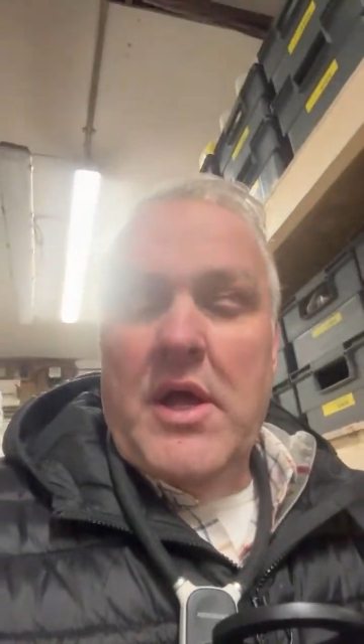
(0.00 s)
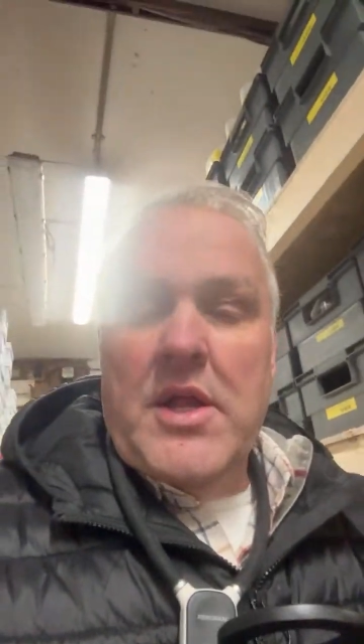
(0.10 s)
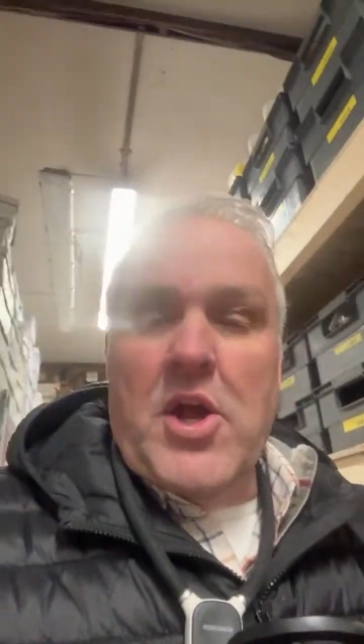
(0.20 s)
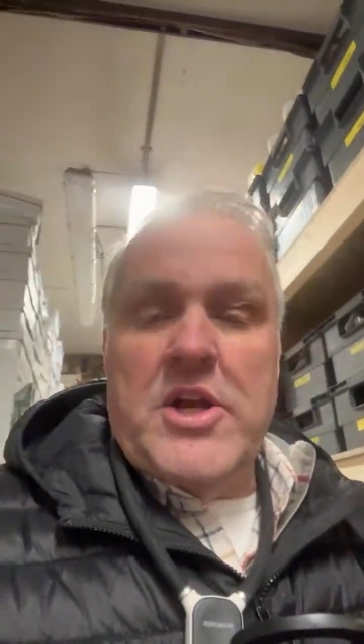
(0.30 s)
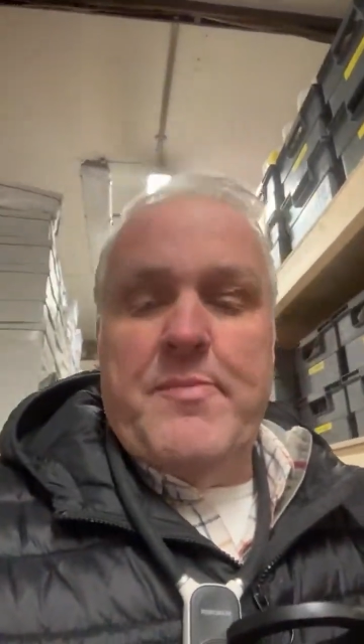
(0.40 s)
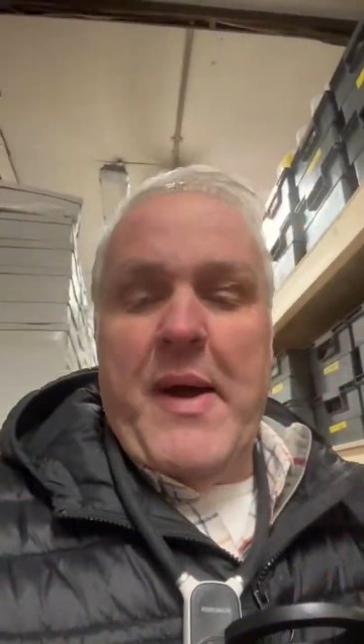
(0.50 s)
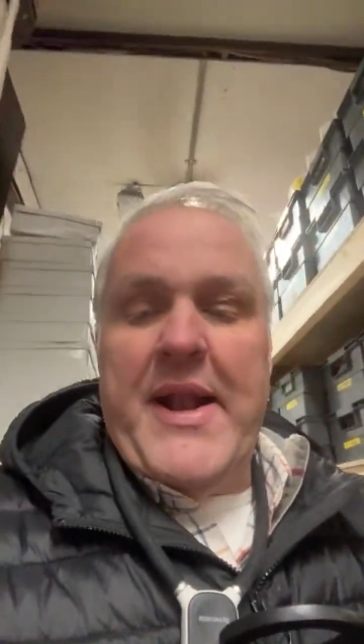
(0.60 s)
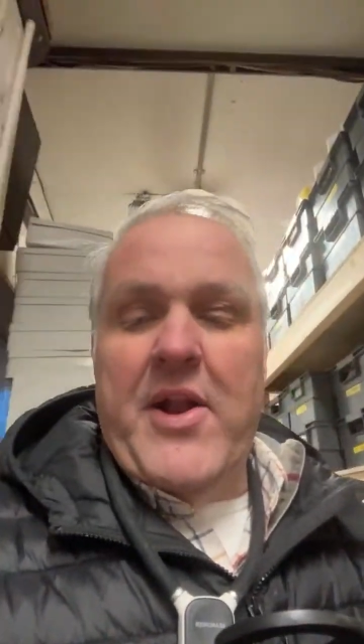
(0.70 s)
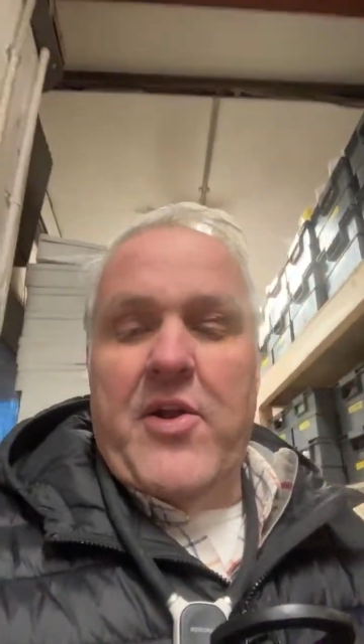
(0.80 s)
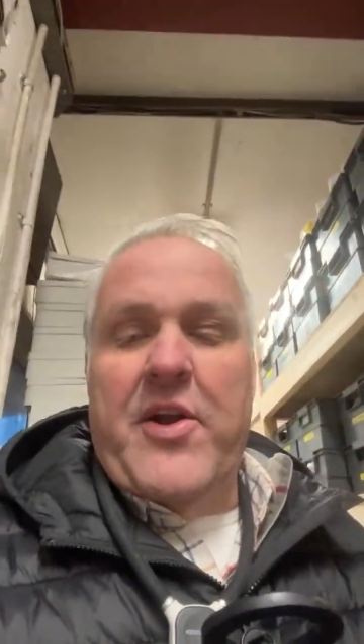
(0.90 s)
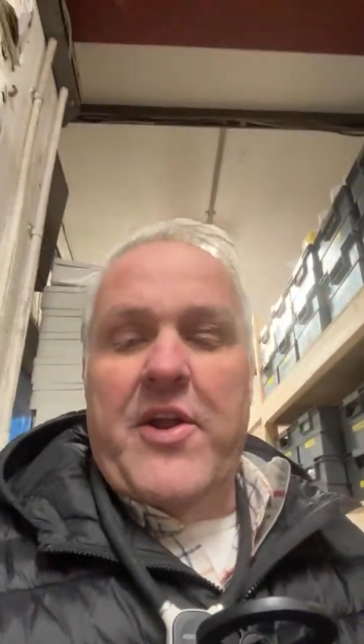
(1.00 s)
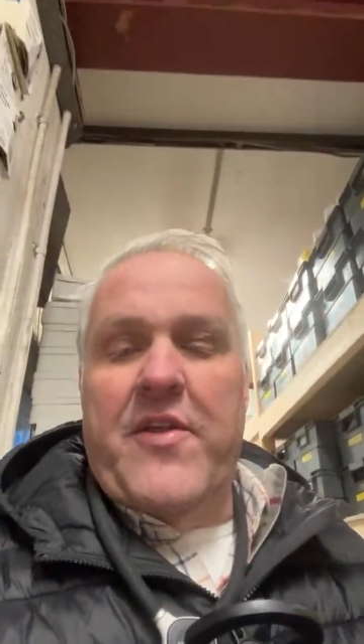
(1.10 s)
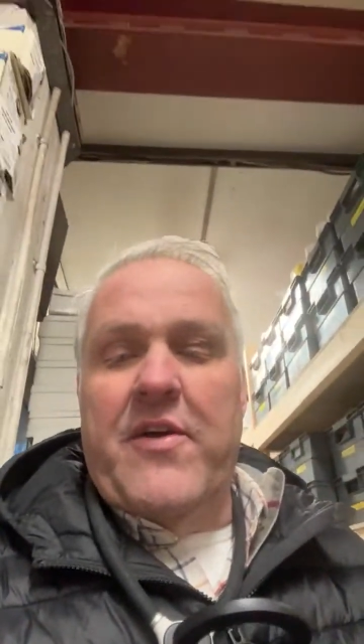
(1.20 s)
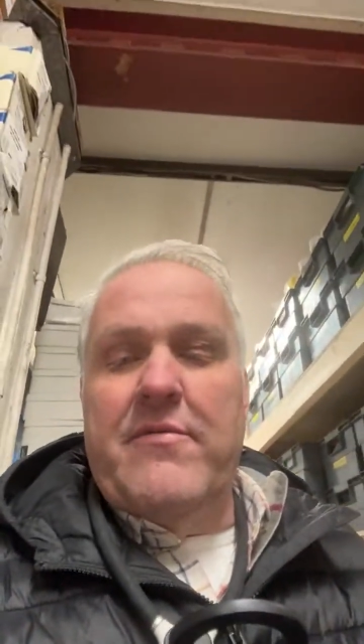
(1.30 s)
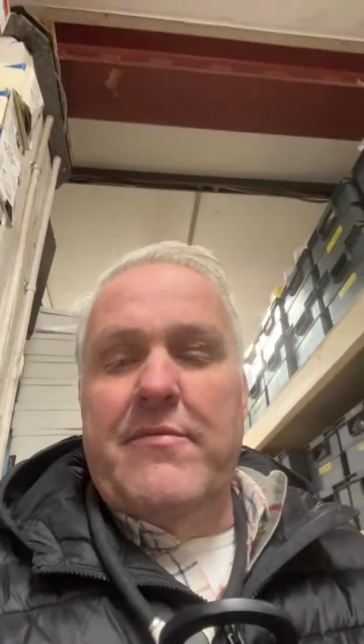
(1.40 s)
You're depending on
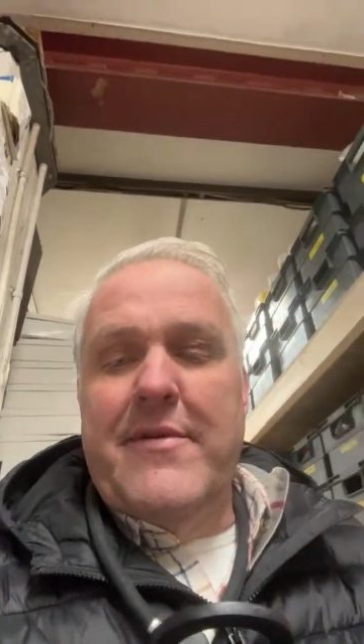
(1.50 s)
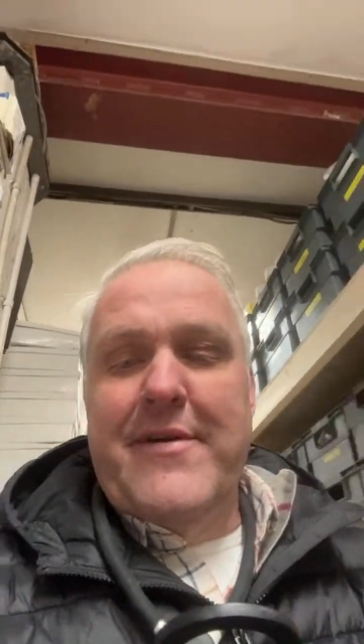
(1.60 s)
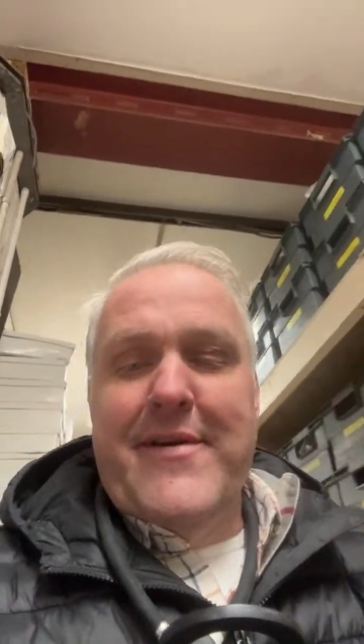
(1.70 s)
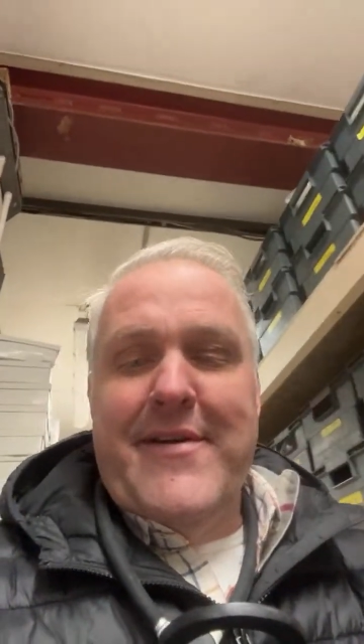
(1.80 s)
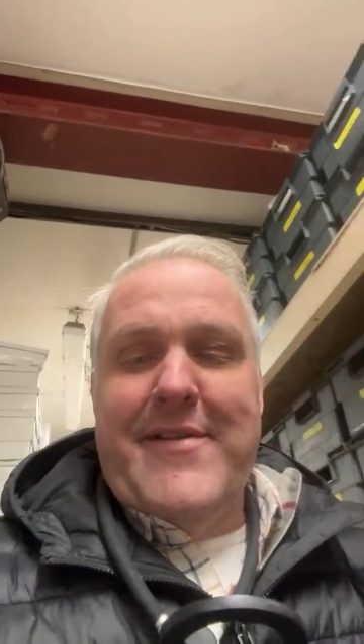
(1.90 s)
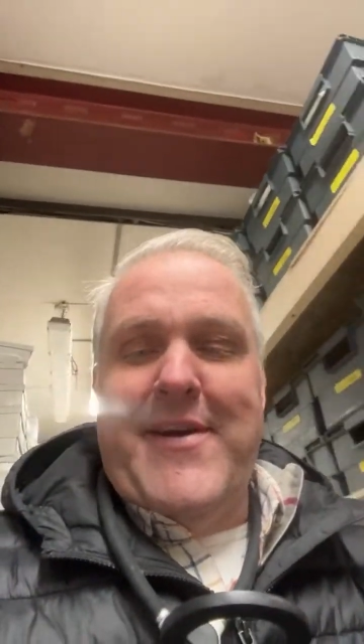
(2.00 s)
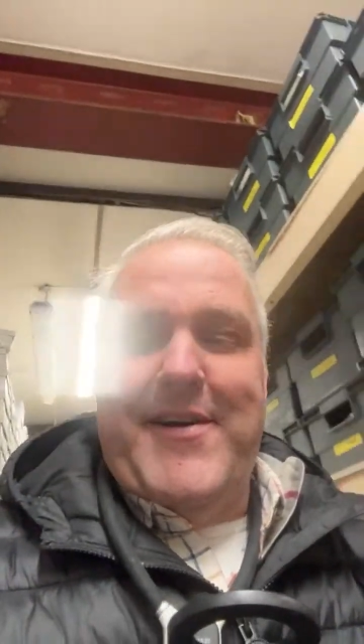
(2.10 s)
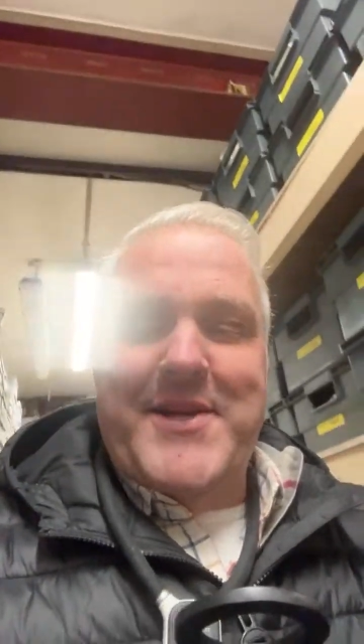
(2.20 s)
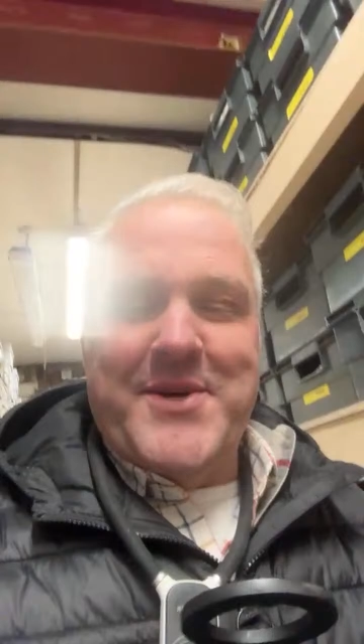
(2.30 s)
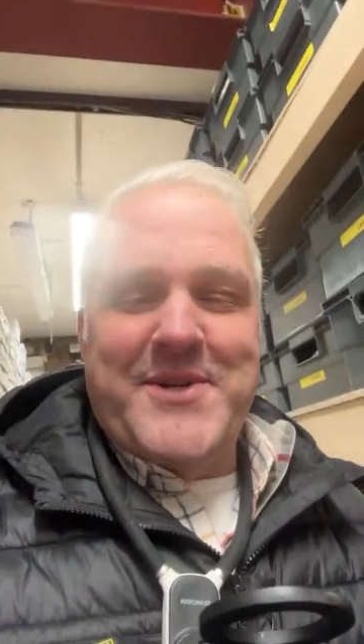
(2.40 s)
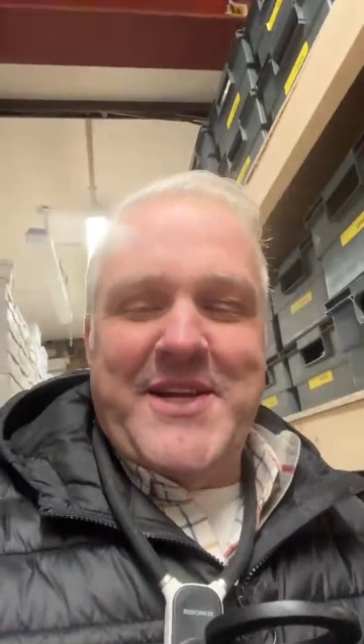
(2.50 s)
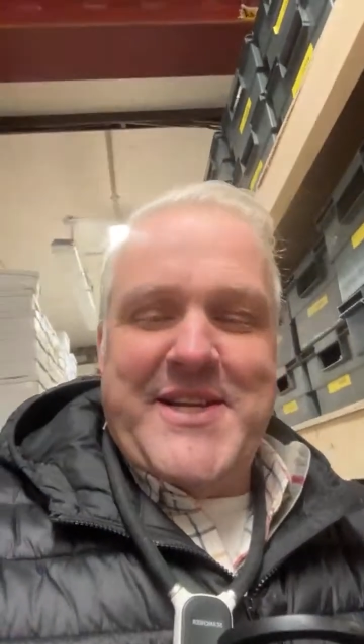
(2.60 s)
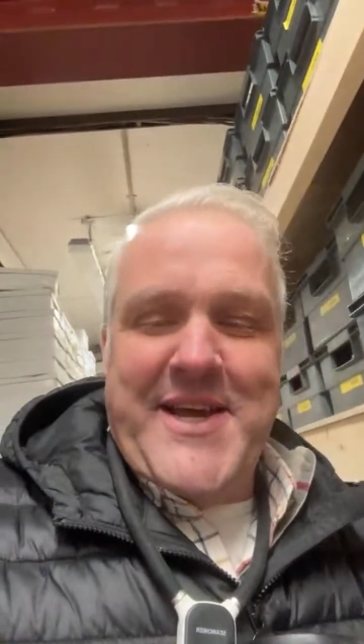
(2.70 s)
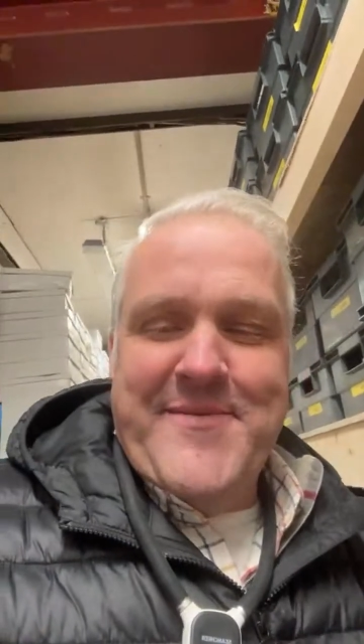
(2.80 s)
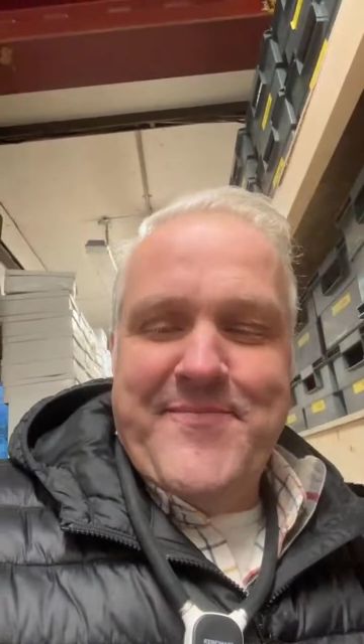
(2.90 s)
another. There it is,
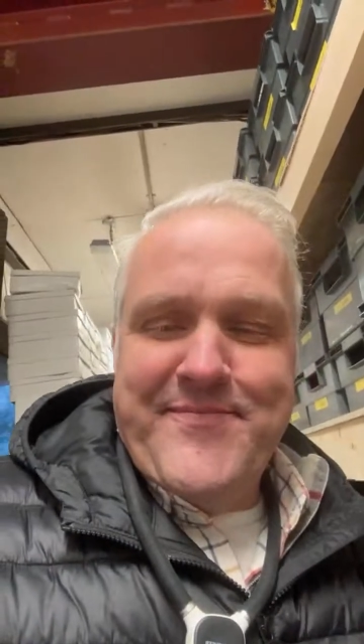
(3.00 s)
OTT.